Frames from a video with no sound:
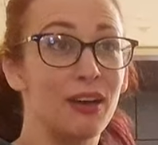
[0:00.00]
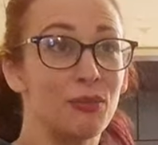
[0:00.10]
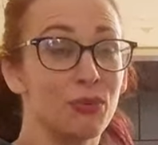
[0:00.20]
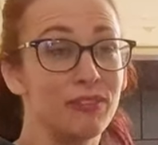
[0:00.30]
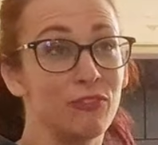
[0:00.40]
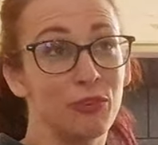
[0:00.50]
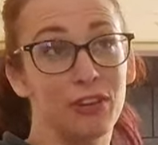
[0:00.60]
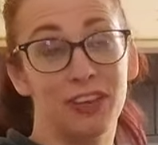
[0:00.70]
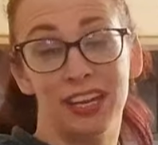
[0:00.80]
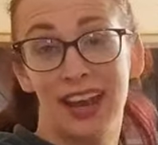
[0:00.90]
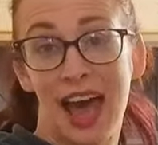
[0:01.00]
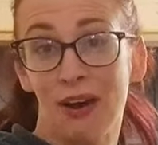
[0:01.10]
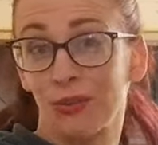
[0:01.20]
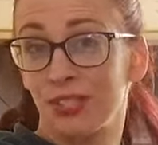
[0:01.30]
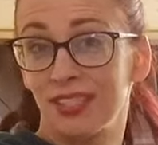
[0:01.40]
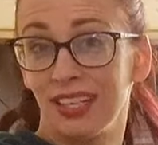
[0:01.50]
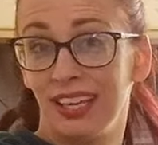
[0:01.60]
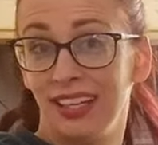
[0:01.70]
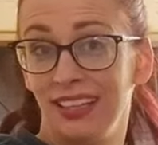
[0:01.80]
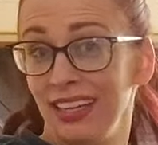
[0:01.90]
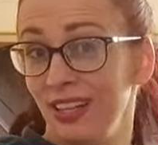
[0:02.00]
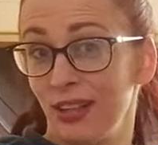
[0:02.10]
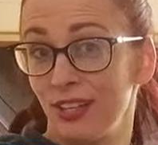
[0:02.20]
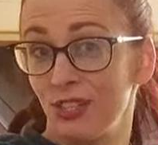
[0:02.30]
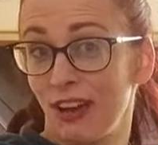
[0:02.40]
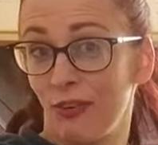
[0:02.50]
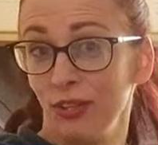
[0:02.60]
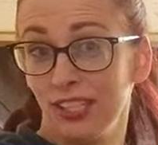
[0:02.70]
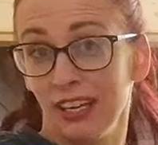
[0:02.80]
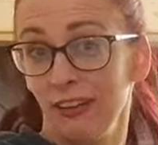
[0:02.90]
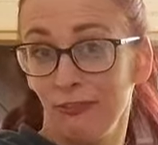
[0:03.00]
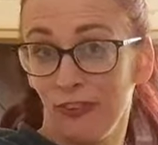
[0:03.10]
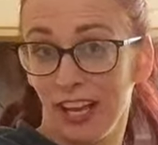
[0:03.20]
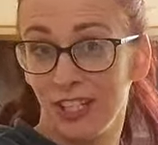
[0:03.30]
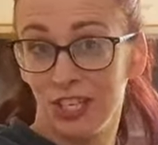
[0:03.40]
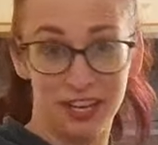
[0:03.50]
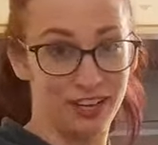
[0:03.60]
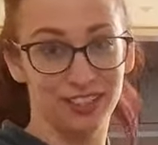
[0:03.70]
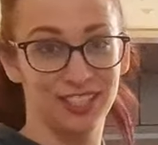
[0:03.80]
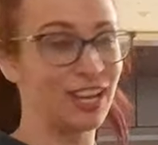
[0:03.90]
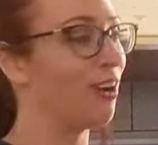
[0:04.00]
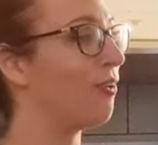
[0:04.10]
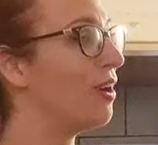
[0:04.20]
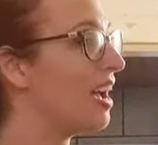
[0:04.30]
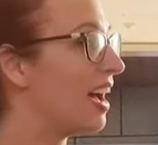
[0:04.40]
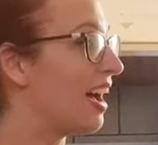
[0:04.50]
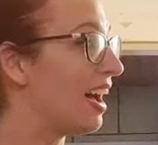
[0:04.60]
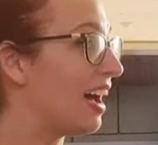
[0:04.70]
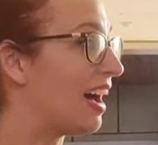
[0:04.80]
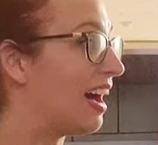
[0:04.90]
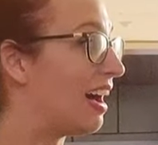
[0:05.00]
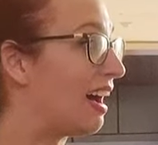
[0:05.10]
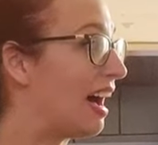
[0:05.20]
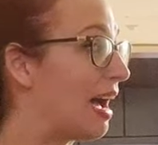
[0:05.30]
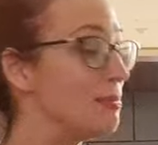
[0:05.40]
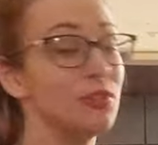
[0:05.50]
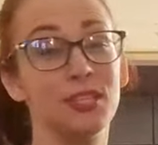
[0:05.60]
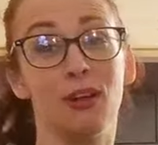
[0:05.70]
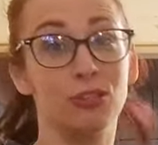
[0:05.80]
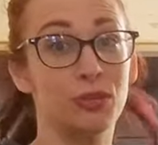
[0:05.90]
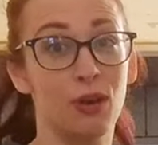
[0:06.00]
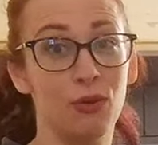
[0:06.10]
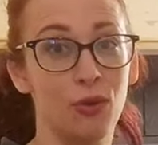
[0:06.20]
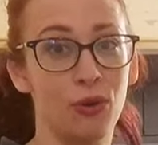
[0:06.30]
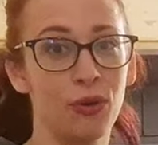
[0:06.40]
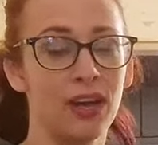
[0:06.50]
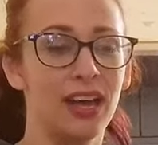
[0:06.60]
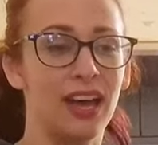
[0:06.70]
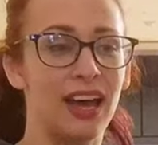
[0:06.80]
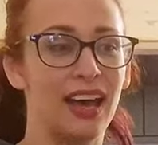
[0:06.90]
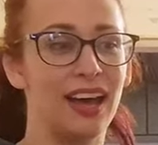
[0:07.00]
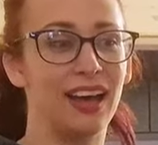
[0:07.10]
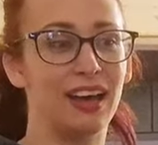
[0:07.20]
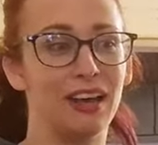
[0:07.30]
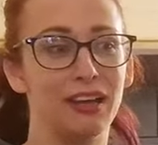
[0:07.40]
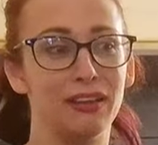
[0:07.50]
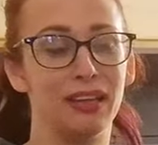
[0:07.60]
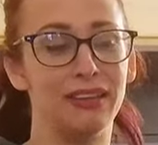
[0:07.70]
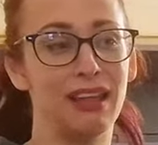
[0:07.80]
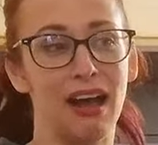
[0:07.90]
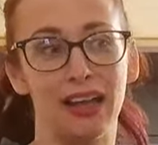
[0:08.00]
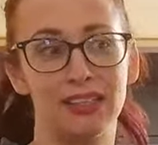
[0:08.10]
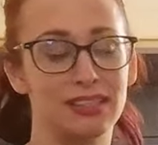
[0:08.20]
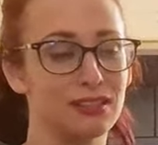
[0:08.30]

renovated a house in English. I've only done it in French here, so... I'm using André Rouleau, and not,